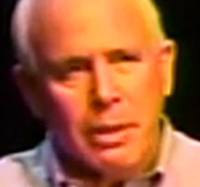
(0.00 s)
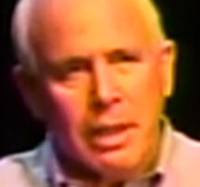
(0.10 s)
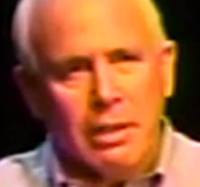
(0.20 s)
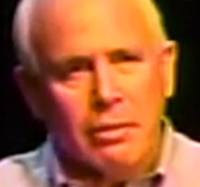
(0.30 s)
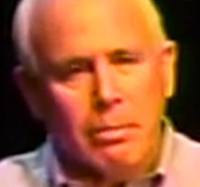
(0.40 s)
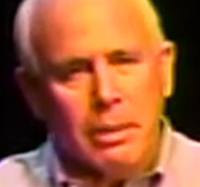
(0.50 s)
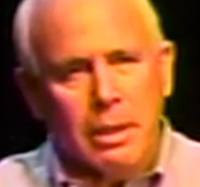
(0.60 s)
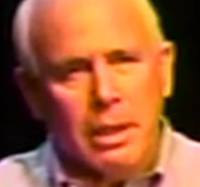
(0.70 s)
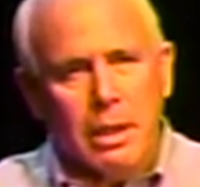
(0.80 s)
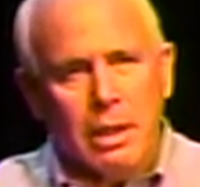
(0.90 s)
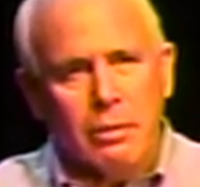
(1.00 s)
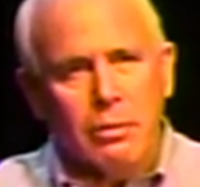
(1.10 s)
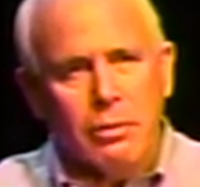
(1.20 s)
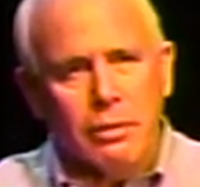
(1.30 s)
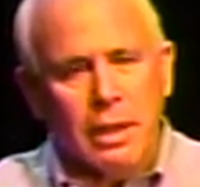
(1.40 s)
in his ability to
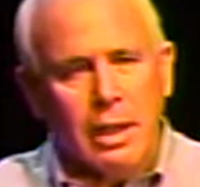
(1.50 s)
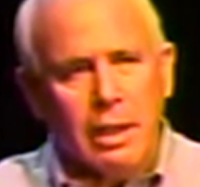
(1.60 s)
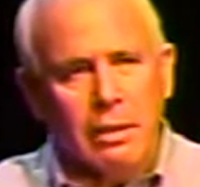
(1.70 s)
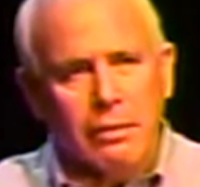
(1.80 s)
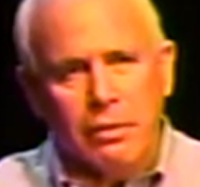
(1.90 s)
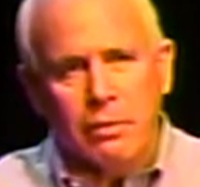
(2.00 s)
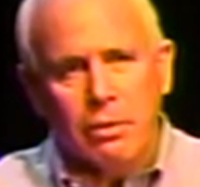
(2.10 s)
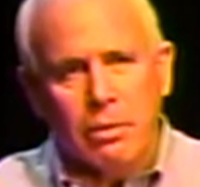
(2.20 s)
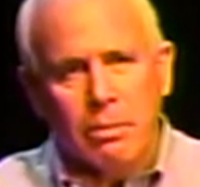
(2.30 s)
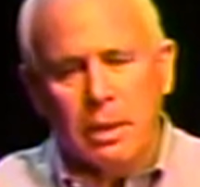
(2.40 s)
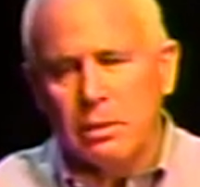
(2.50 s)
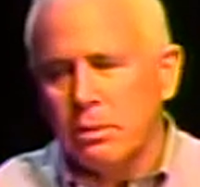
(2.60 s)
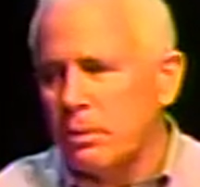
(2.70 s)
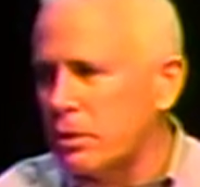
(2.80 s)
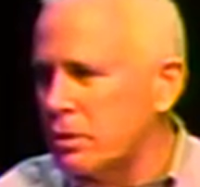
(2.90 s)
understand the physical, mental,
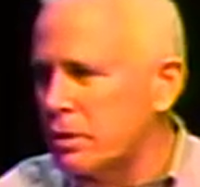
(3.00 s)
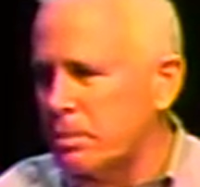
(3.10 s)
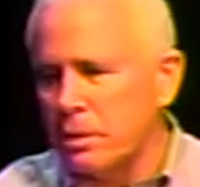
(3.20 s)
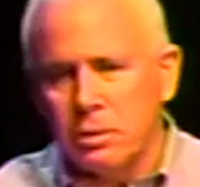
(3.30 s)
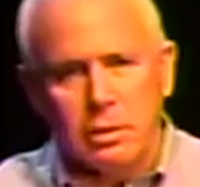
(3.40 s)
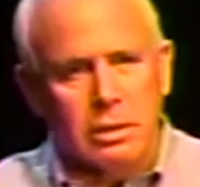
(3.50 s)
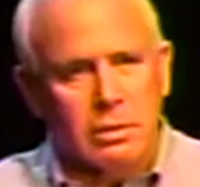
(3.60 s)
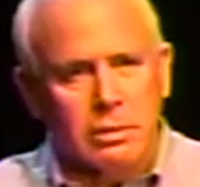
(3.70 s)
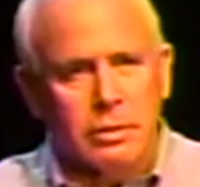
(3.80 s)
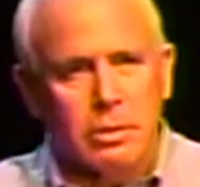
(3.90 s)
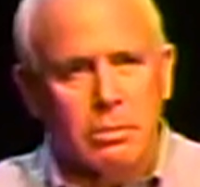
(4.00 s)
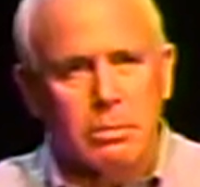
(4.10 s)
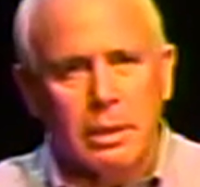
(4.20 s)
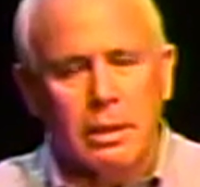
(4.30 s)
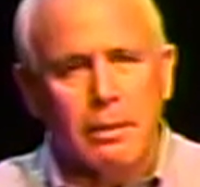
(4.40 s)
emotional, spiritual ills of a human
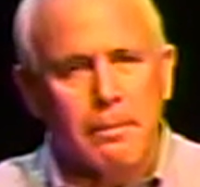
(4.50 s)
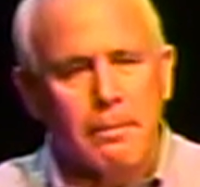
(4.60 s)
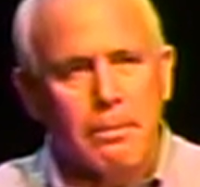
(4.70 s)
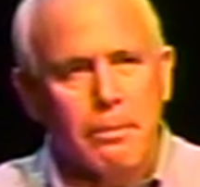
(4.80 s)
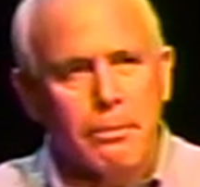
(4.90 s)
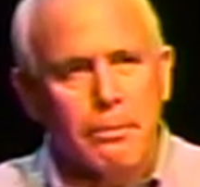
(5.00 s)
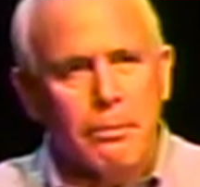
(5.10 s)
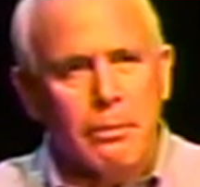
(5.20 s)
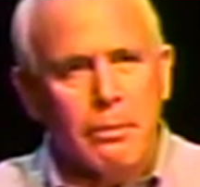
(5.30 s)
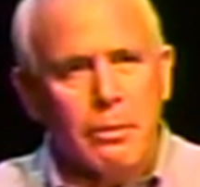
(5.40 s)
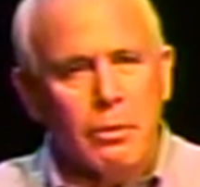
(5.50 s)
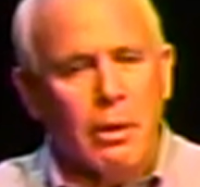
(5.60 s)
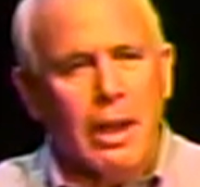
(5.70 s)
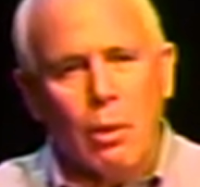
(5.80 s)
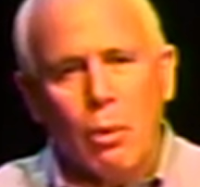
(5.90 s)
being.
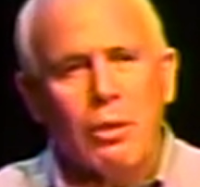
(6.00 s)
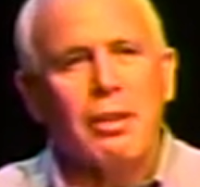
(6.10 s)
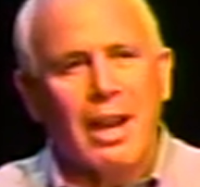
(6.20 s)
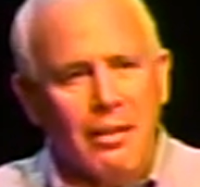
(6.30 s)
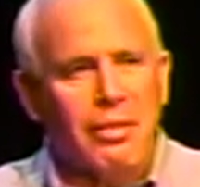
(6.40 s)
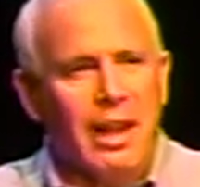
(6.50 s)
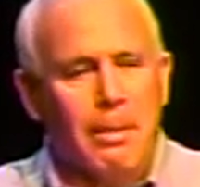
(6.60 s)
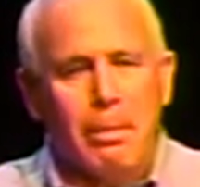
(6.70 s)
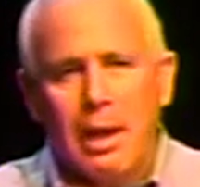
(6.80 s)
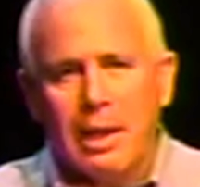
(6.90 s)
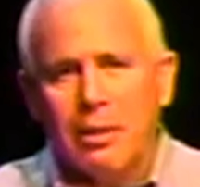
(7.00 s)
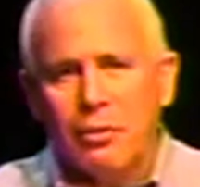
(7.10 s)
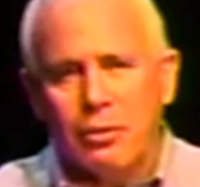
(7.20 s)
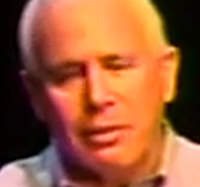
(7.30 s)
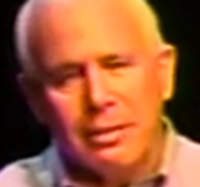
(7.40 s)
So I always have that
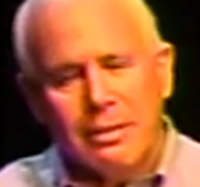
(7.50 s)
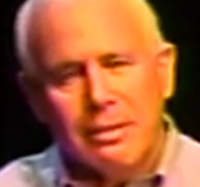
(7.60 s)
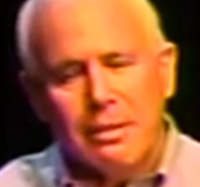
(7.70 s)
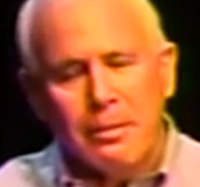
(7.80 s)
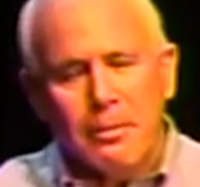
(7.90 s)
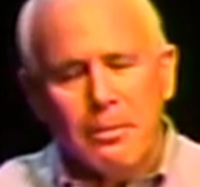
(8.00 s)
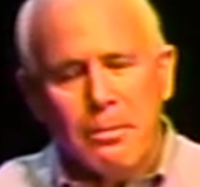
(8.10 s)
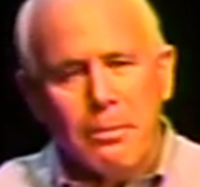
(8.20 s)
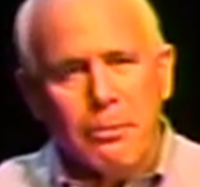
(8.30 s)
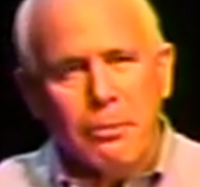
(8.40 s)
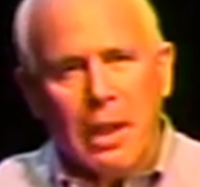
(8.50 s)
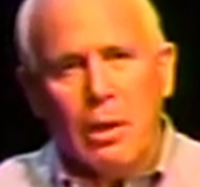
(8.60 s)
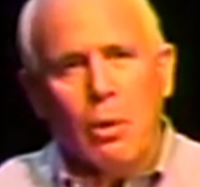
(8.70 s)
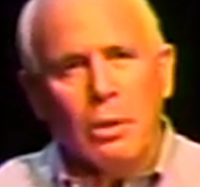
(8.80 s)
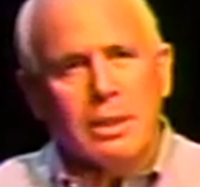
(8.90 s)
bias. I
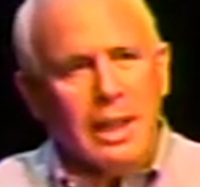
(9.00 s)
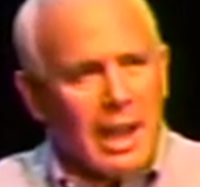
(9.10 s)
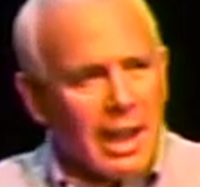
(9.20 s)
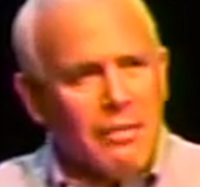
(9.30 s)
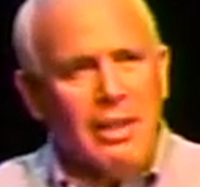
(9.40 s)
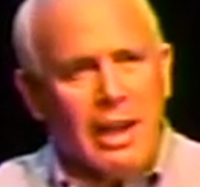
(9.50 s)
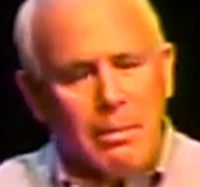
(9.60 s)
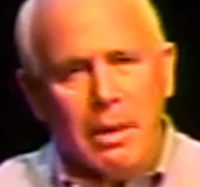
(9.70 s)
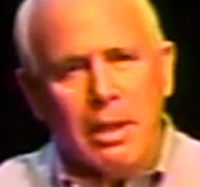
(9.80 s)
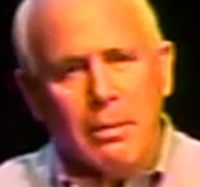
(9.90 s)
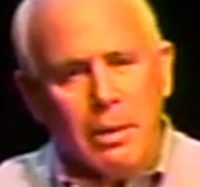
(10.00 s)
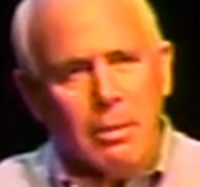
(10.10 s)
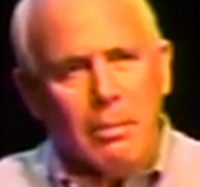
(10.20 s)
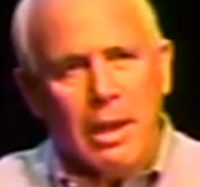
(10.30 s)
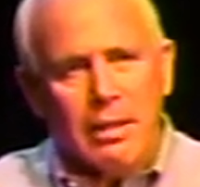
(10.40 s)
always have that
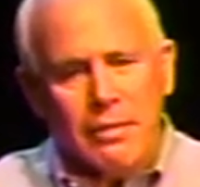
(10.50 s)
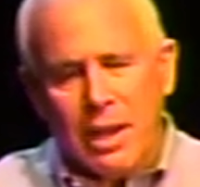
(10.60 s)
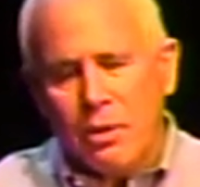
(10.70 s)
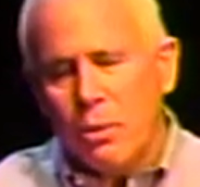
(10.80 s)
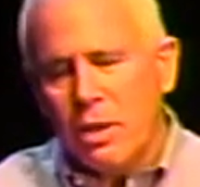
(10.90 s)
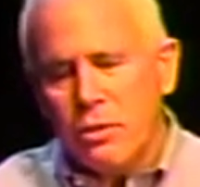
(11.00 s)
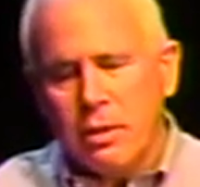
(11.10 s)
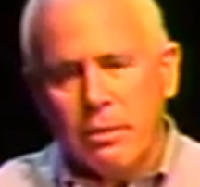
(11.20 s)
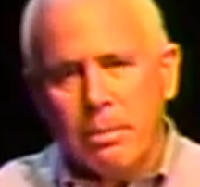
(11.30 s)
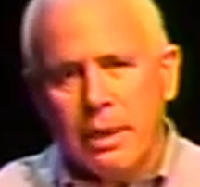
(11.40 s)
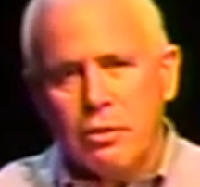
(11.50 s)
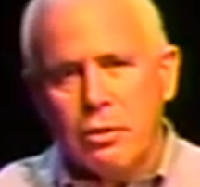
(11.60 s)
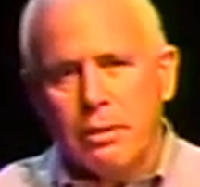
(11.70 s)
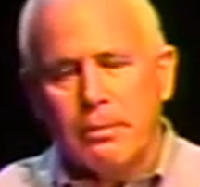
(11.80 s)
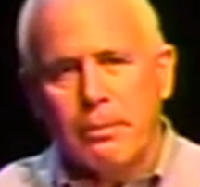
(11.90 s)
in my evaluation of the
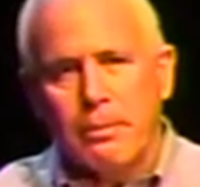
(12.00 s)
patient.